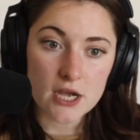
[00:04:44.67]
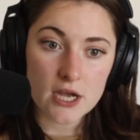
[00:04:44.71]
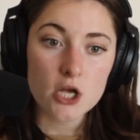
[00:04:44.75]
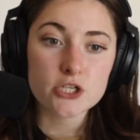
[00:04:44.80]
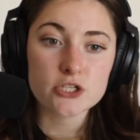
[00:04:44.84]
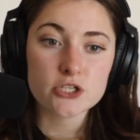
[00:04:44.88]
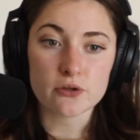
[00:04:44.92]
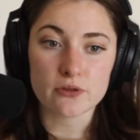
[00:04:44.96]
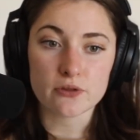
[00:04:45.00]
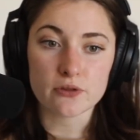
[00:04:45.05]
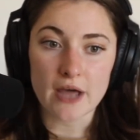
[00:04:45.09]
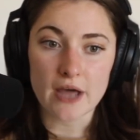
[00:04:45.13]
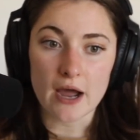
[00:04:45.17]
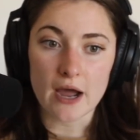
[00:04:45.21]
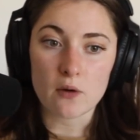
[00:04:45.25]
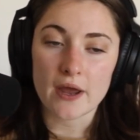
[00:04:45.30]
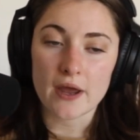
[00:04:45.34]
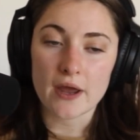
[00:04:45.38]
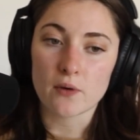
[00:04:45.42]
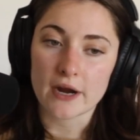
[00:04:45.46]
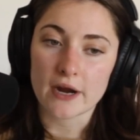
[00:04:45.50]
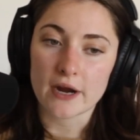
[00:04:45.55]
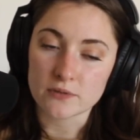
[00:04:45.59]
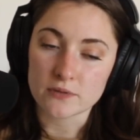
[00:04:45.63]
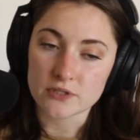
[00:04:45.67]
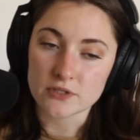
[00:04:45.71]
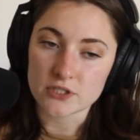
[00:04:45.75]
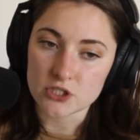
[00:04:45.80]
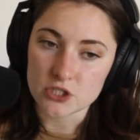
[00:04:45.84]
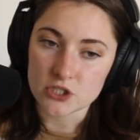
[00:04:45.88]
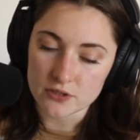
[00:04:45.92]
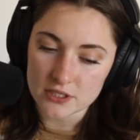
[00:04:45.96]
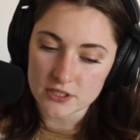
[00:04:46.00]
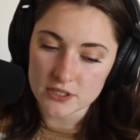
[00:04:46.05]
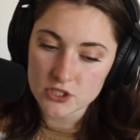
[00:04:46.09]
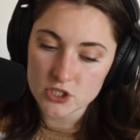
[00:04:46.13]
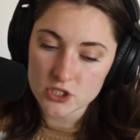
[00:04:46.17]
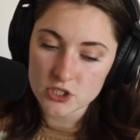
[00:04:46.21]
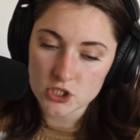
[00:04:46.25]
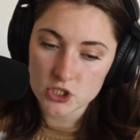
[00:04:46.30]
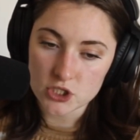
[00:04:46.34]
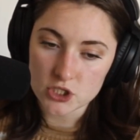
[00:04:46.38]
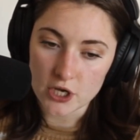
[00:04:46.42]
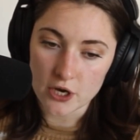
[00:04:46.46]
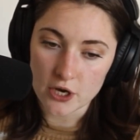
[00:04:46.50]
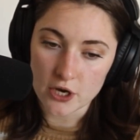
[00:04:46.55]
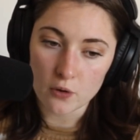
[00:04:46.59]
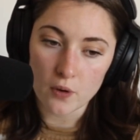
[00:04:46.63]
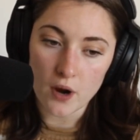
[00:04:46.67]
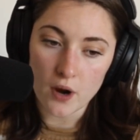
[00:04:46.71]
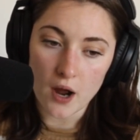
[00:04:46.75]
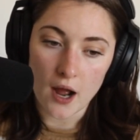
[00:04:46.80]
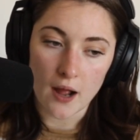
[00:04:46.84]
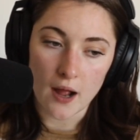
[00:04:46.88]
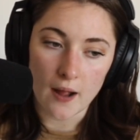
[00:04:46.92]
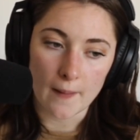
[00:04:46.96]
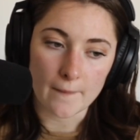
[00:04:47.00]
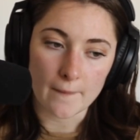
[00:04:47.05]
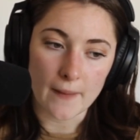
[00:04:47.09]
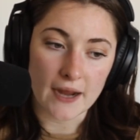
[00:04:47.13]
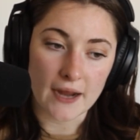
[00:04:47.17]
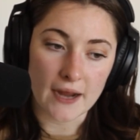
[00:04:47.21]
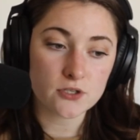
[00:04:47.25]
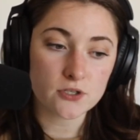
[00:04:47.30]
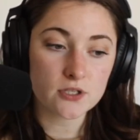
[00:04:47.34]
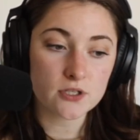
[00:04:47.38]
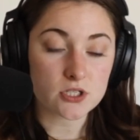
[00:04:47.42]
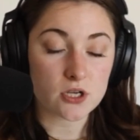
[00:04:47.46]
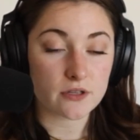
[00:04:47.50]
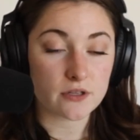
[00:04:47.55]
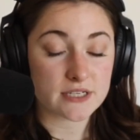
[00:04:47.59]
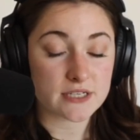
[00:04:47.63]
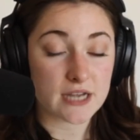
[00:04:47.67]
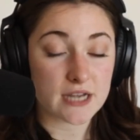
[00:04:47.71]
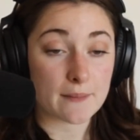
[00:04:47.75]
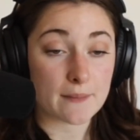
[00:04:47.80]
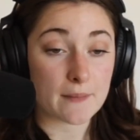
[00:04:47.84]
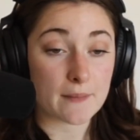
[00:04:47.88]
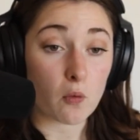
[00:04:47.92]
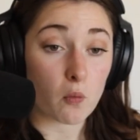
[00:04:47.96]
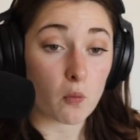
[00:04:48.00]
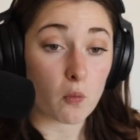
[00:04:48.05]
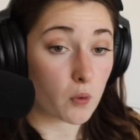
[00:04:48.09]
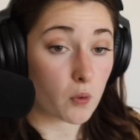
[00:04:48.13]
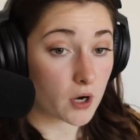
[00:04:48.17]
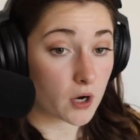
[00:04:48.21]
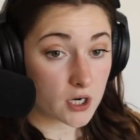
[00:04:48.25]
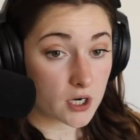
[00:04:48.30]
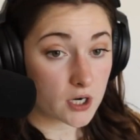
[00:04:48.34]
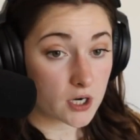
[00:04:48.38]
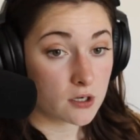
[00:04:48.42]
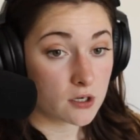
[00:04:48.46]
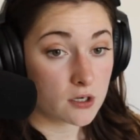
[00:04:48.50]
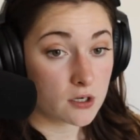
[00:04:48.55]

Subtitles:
So that way we're able to do this. So I do this all the time at work.